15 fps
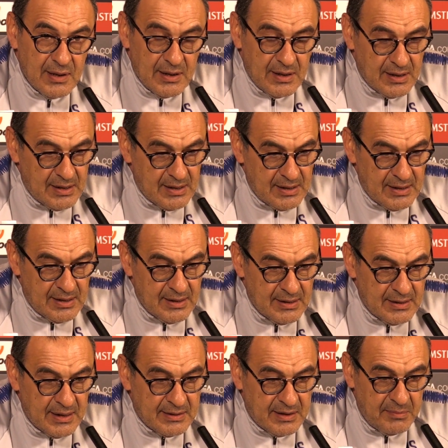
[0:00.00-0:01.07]
Uh,
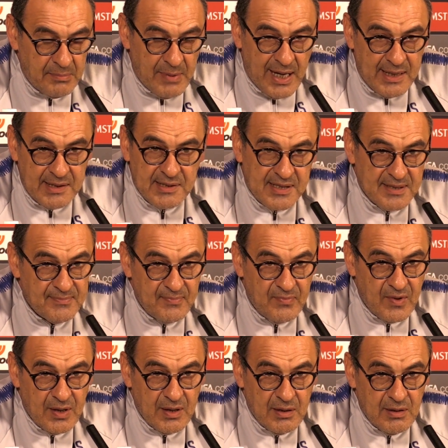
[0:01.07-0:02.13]
the teammates,
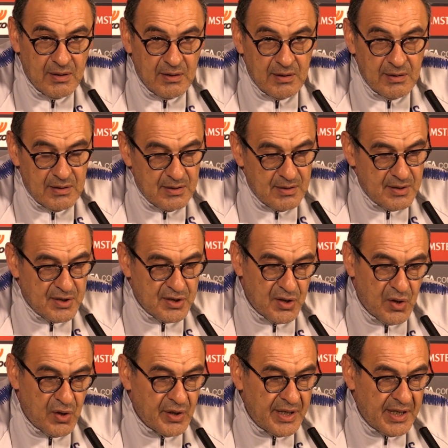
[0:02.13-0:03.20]
so